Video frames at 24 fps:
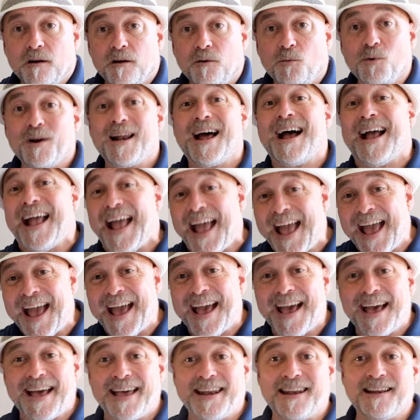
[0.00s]
when I
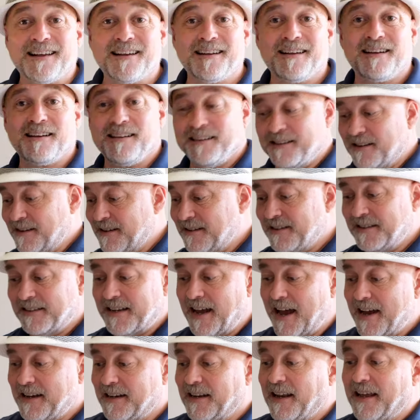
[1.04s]
add a
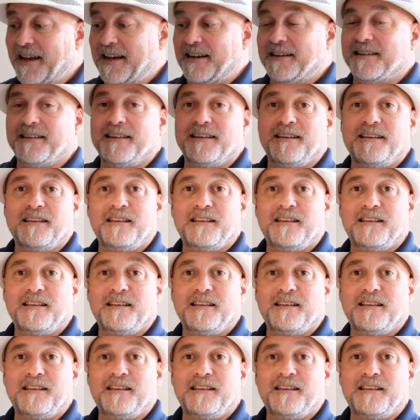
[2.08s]
side light.